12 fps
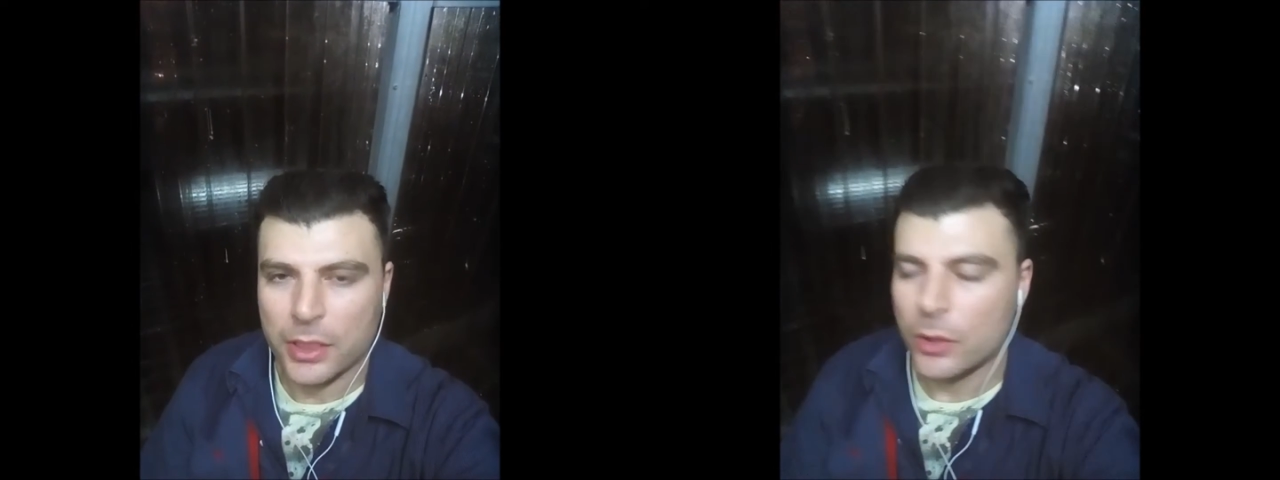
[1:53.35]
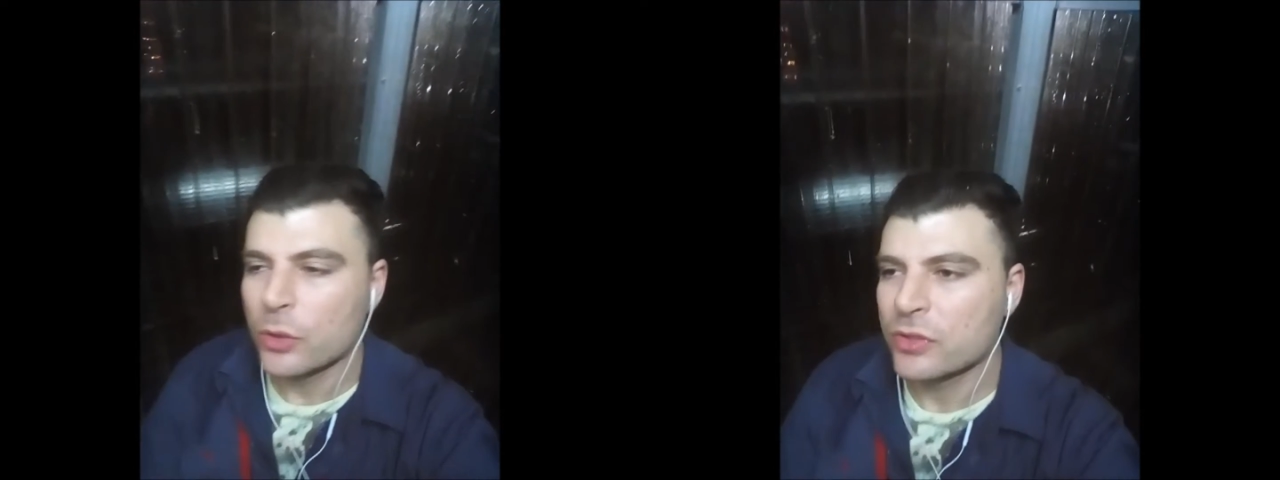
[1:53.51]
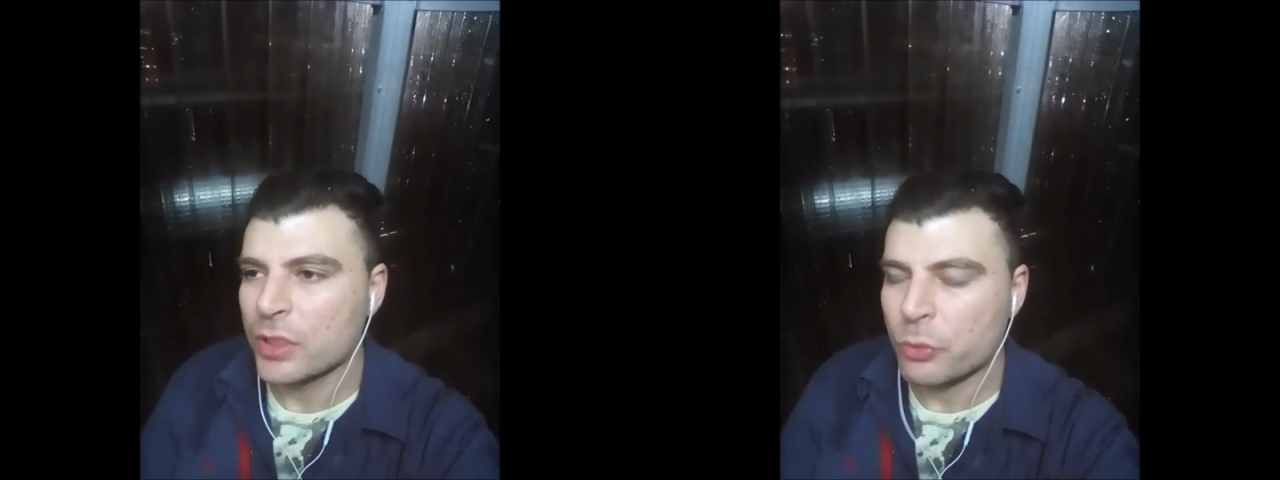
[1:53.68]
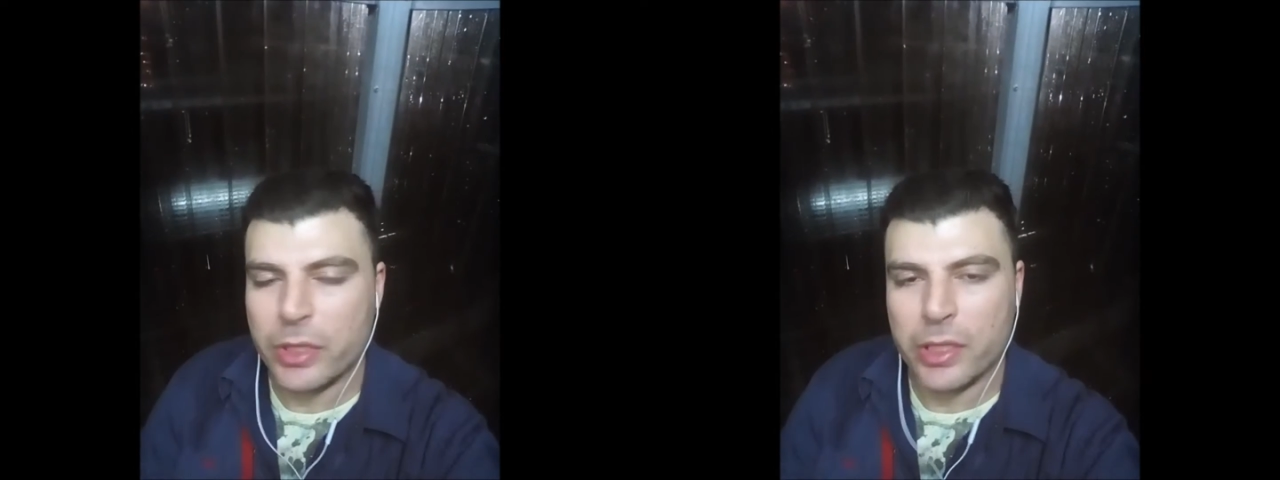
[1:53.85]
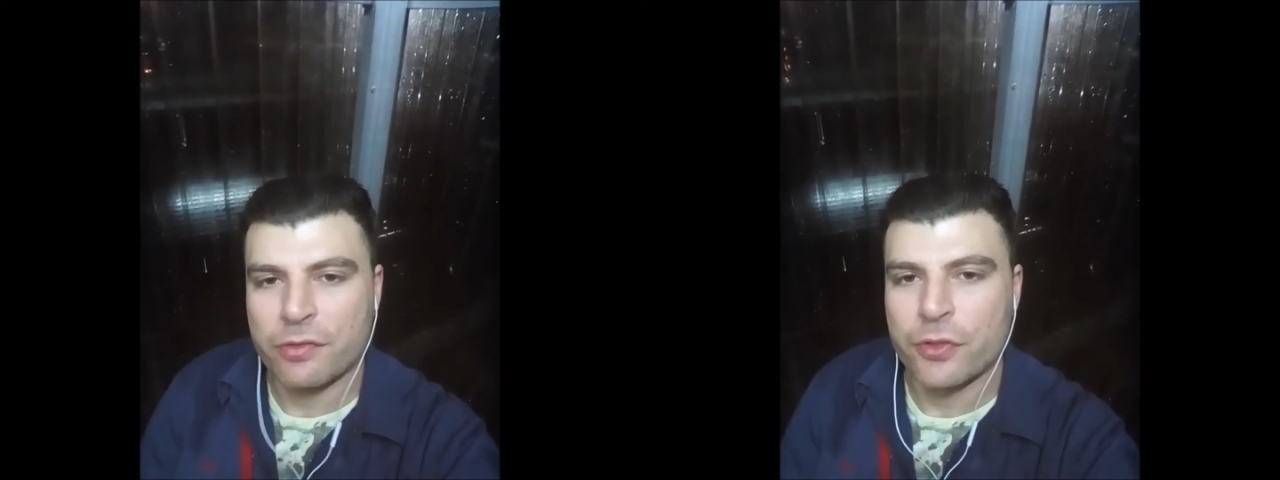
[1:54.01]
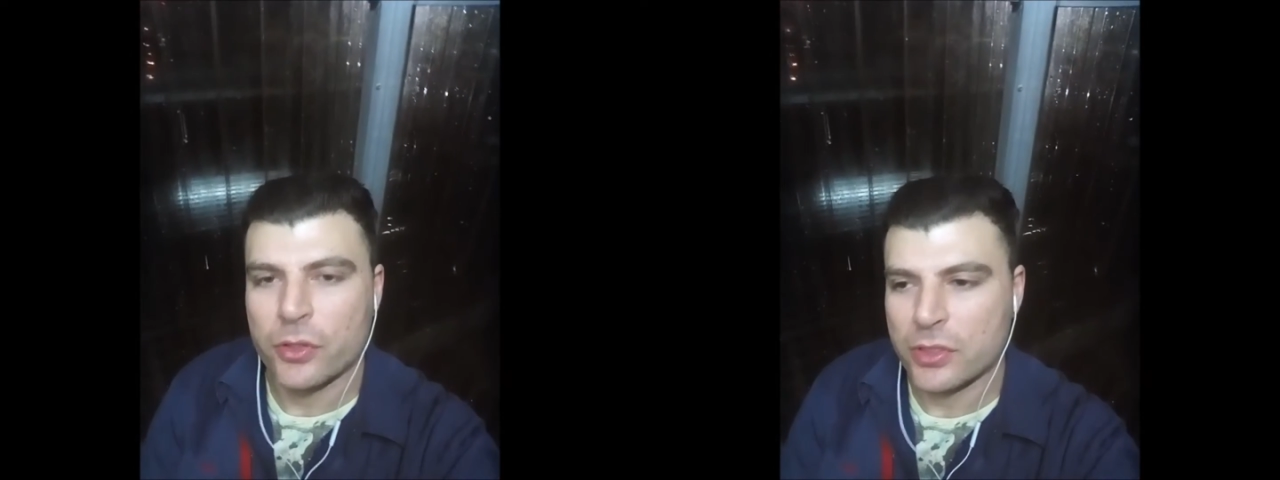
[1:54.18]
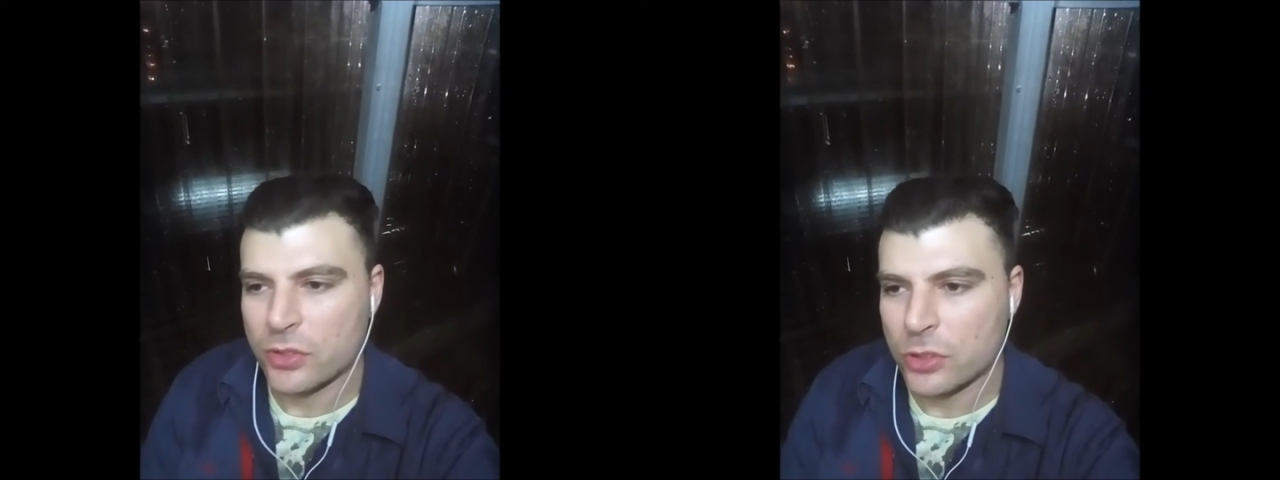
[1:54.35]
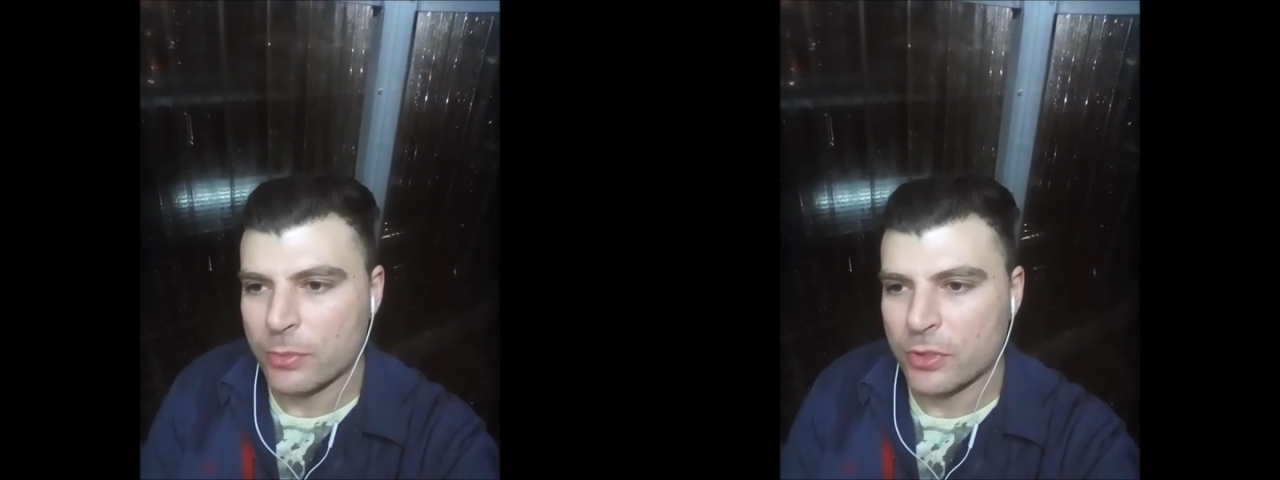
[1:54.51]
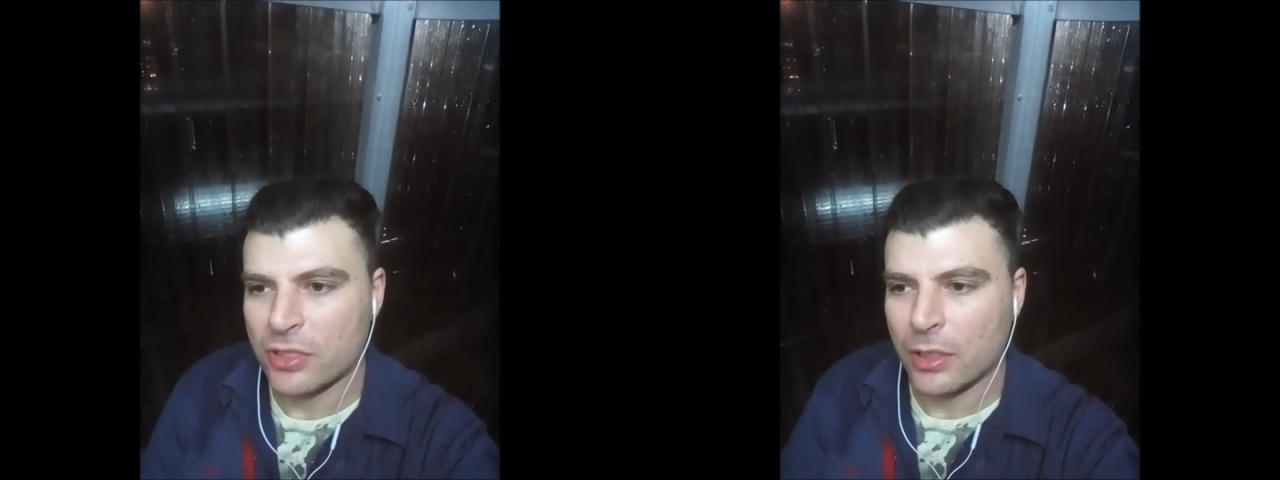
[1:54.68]
It also reinforces
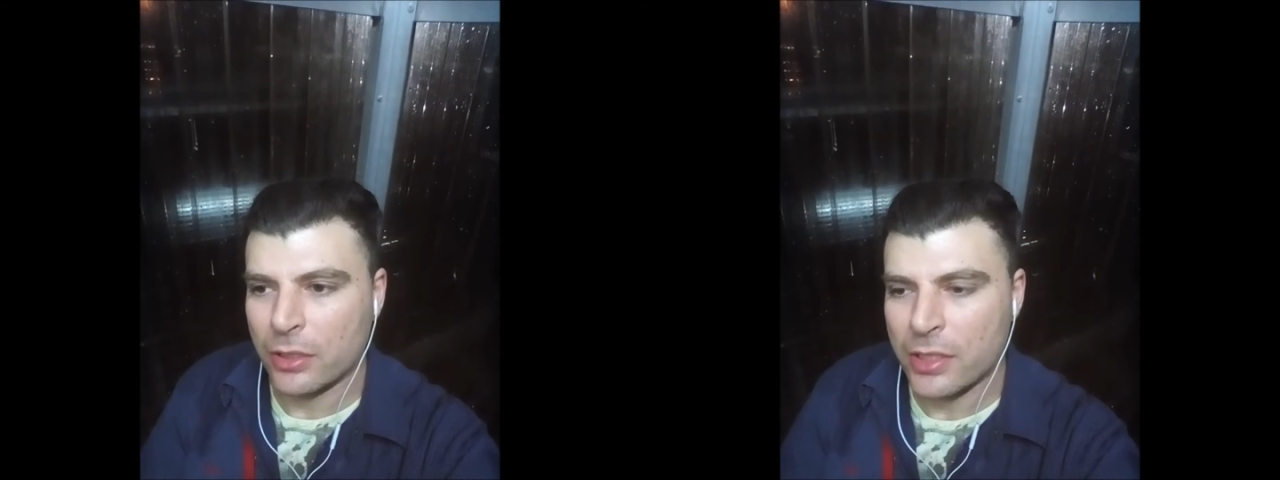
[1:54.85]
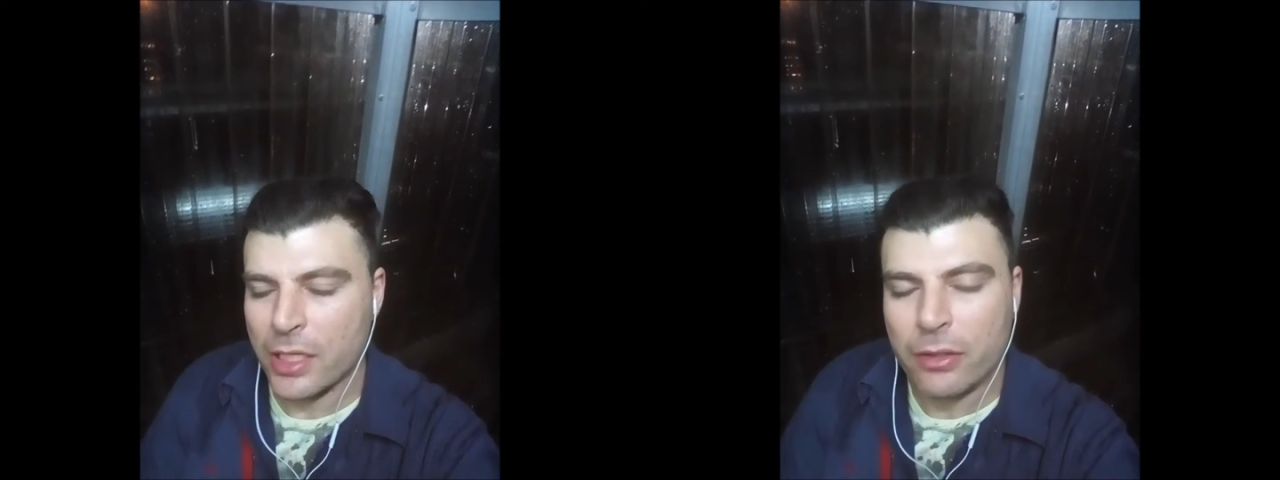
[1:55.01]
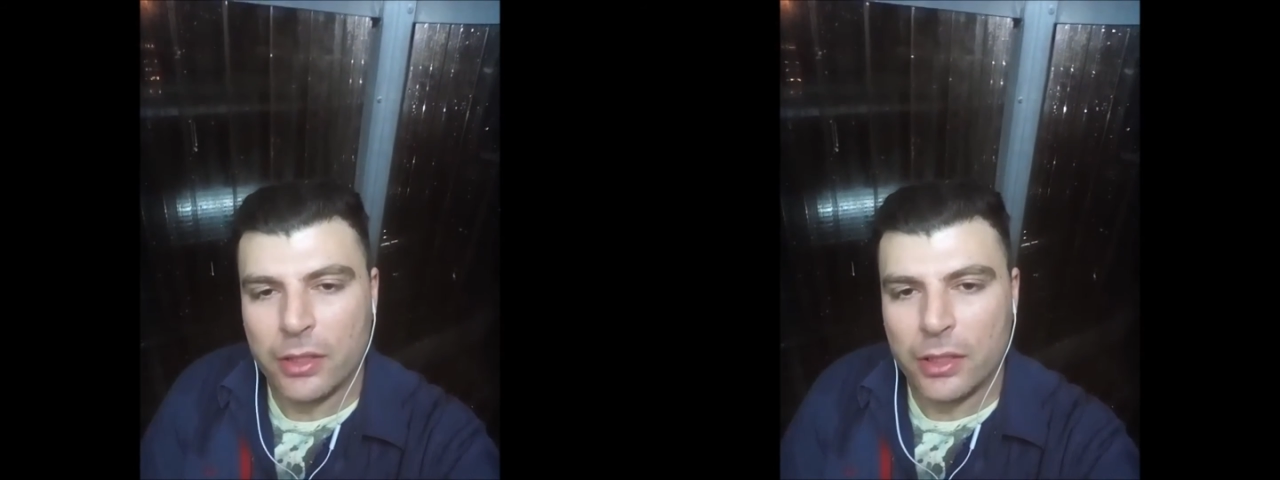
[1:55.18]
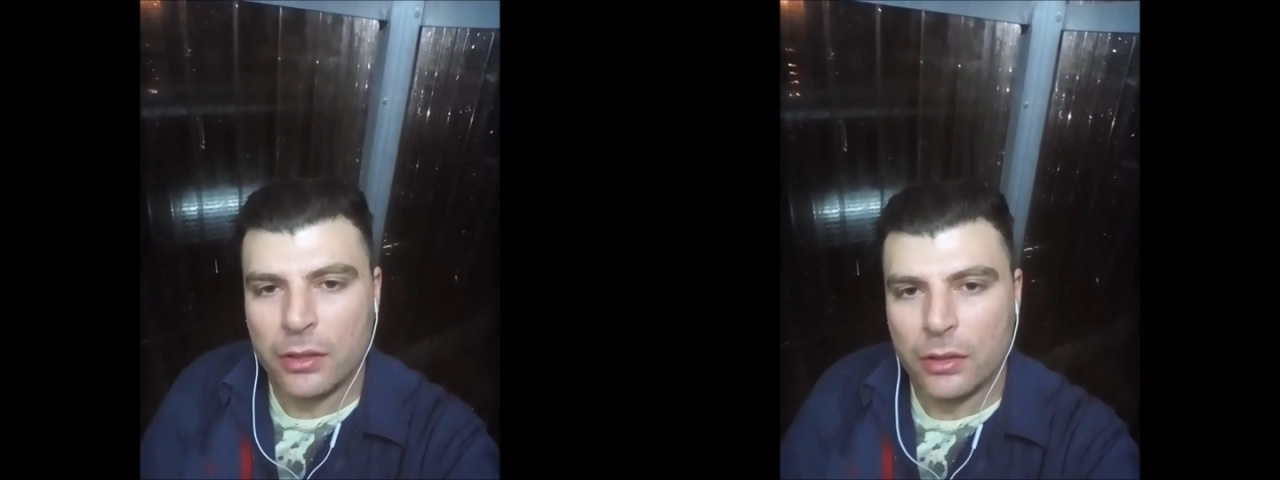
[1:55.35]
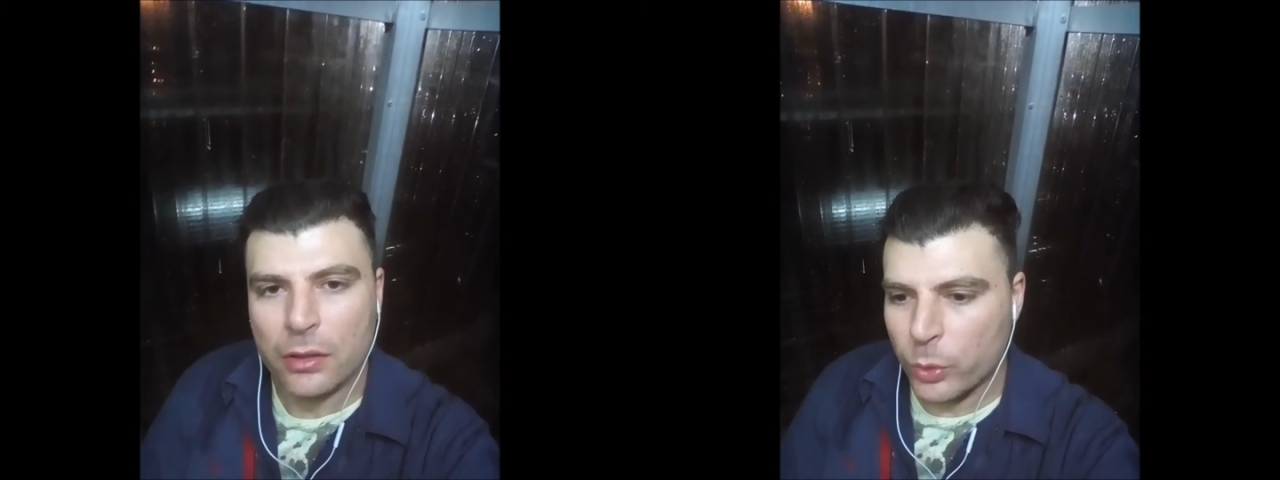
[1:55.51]
human solidarity,